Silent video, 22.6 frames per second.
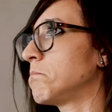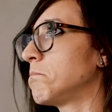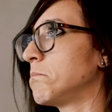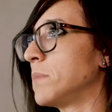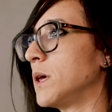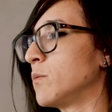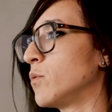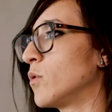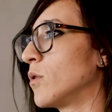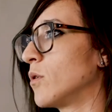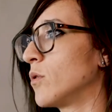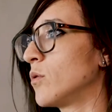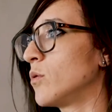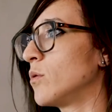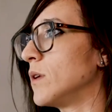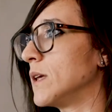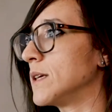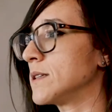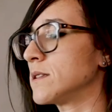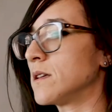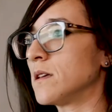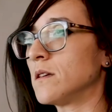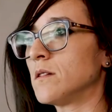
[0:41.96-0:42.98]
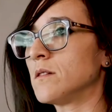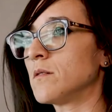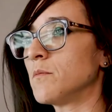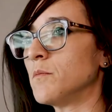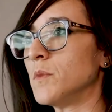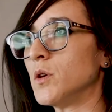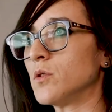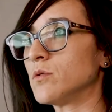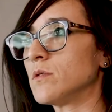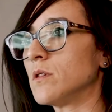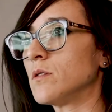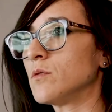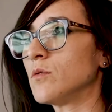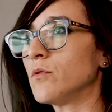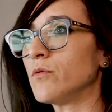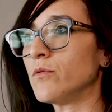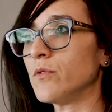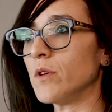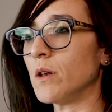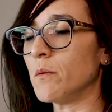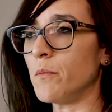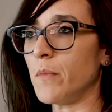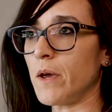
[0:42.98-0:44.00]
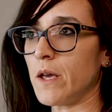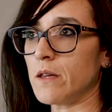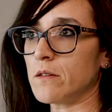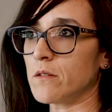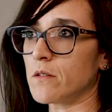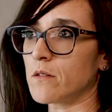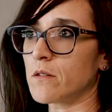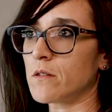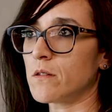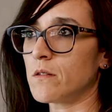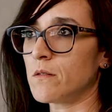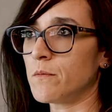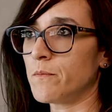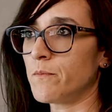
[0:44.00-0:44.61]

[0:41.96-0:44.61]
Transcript: People who listen to music to feel better.